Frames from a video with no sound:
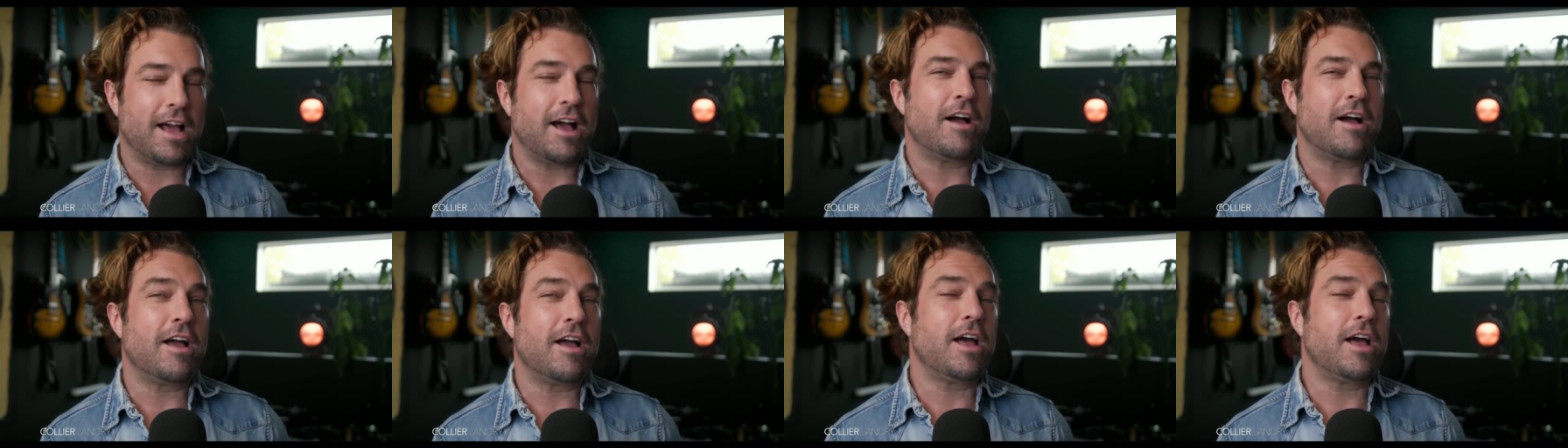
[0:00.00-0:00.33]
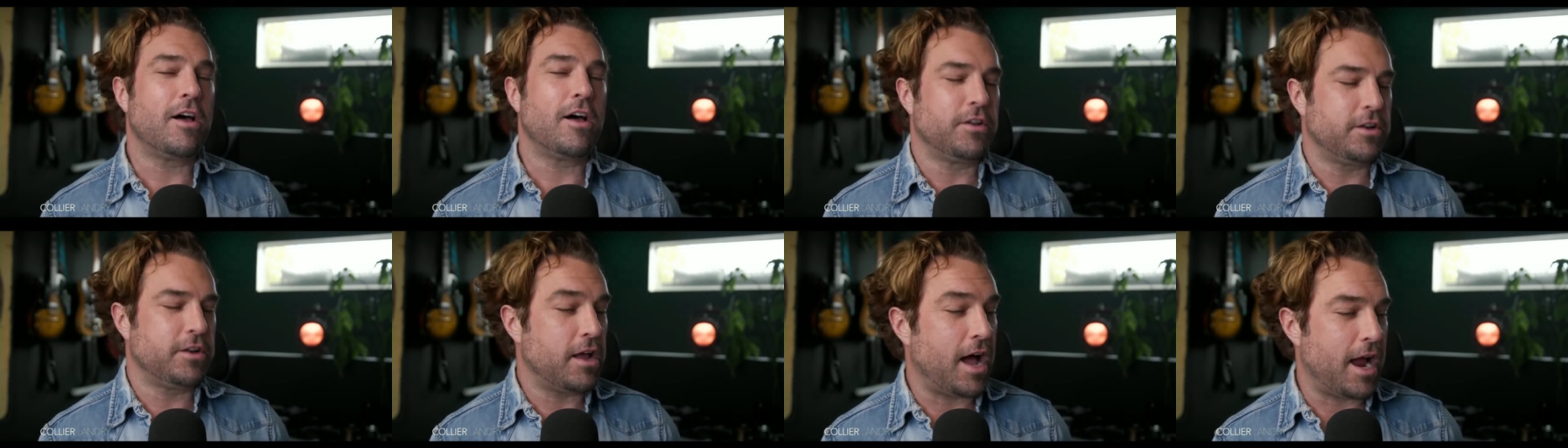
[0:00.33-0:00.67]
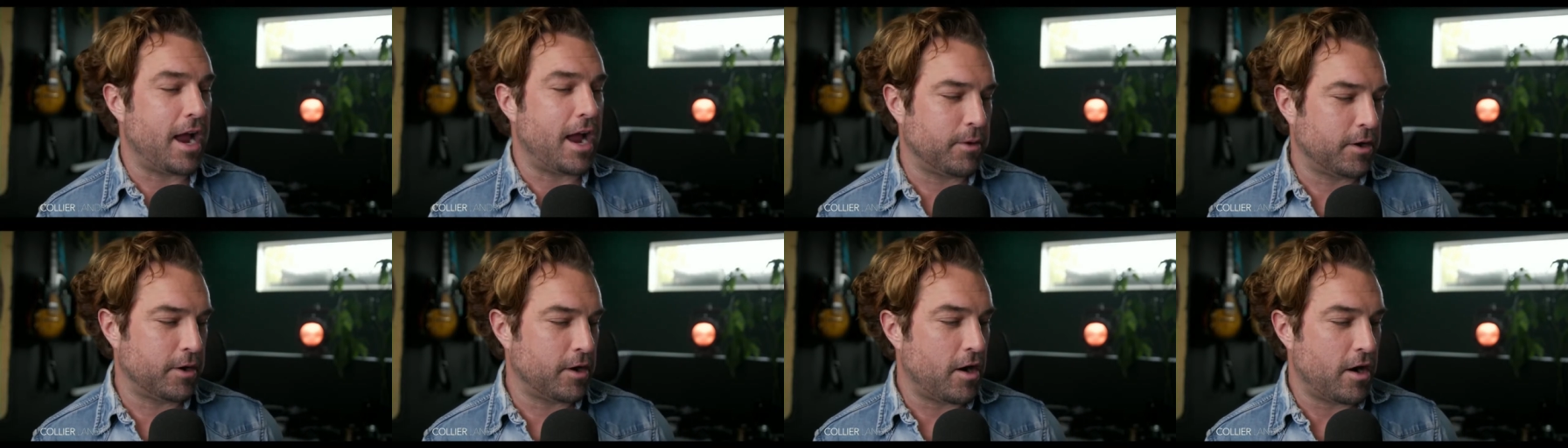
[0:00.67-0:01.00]
held in high
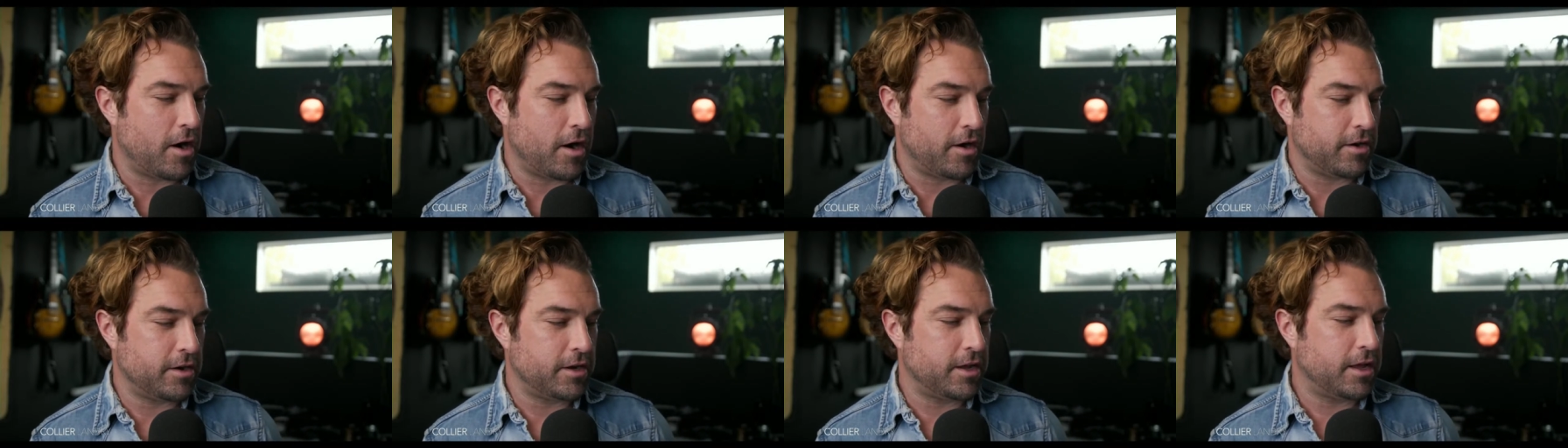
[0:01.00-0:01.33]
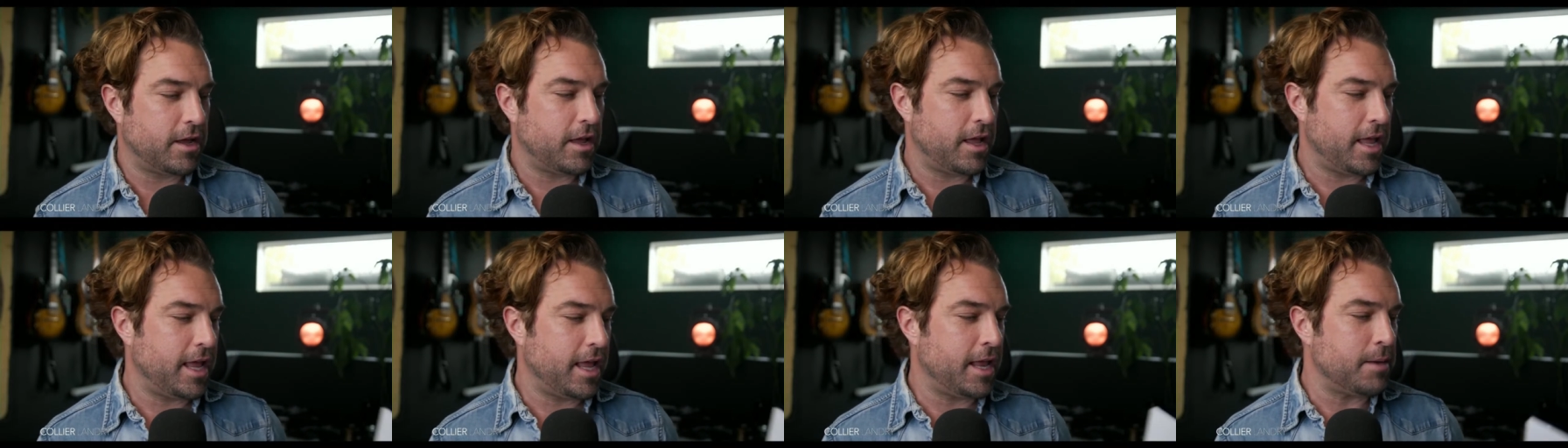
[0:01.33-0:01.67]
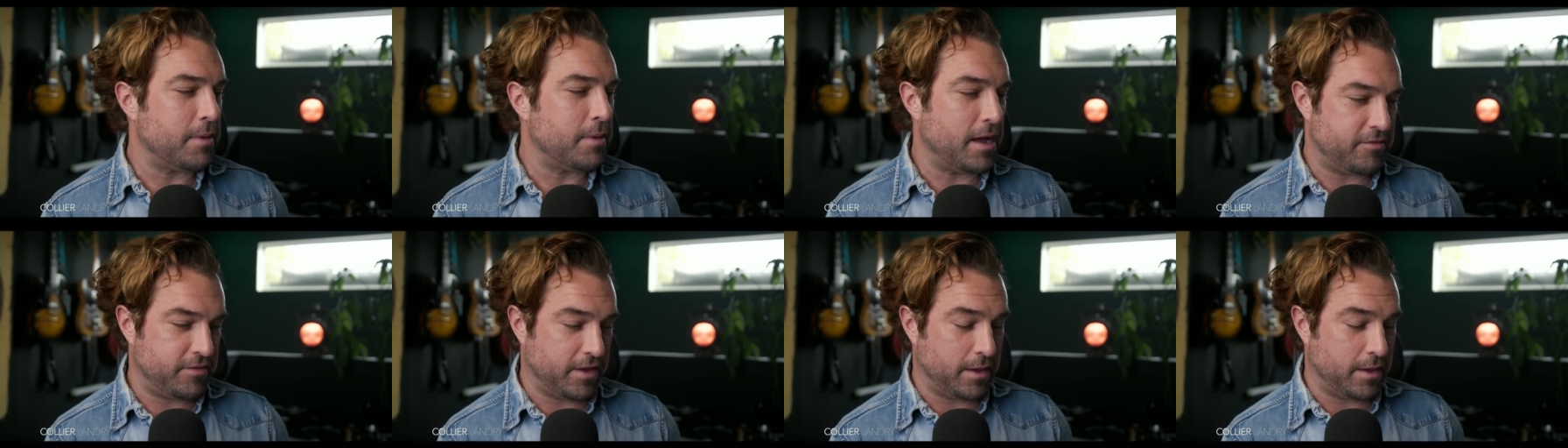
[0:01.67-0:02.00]
regard in my
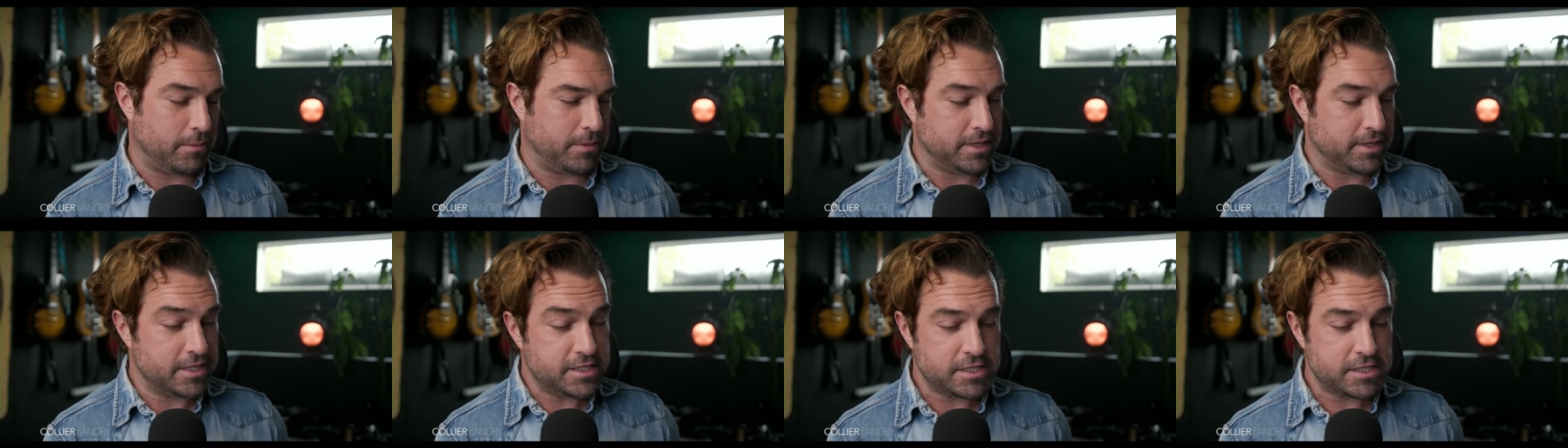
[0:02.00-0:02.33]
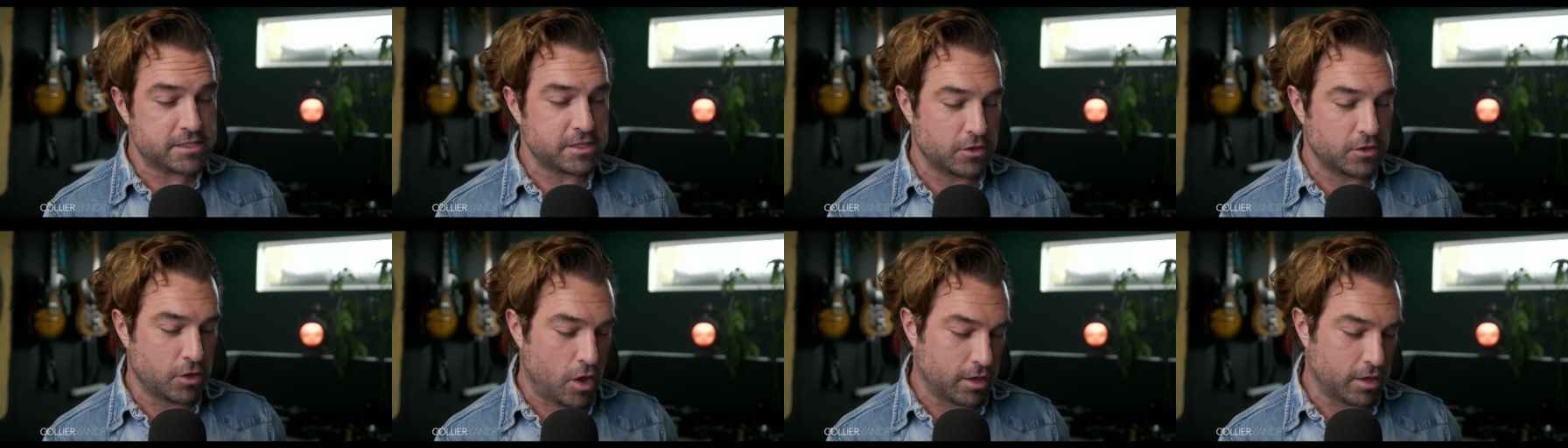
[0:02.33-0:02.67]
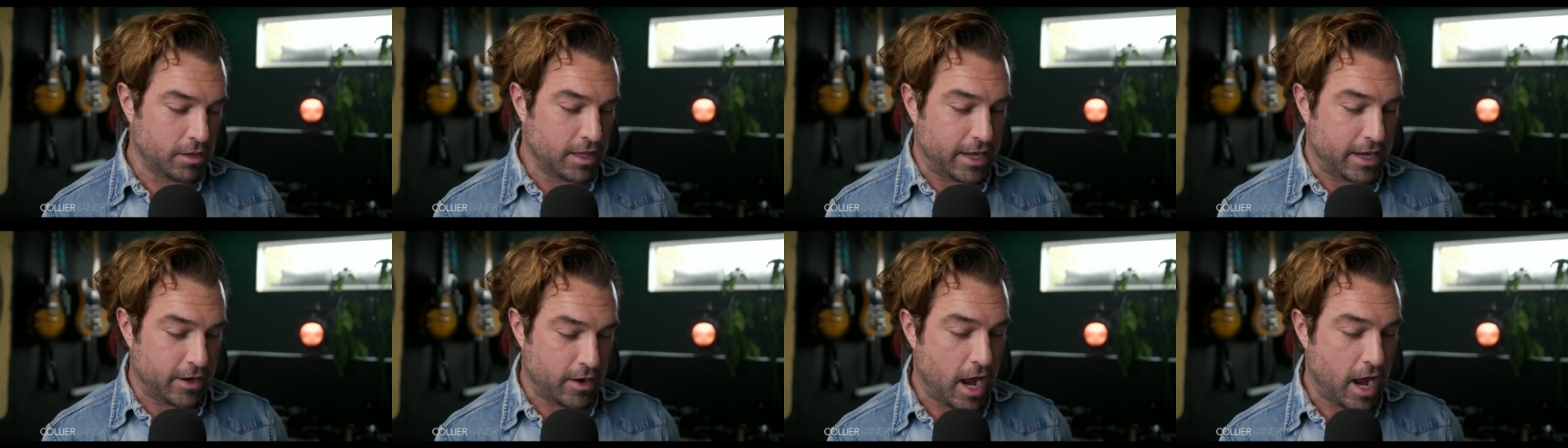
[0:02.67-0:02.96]
family. This is a long letter.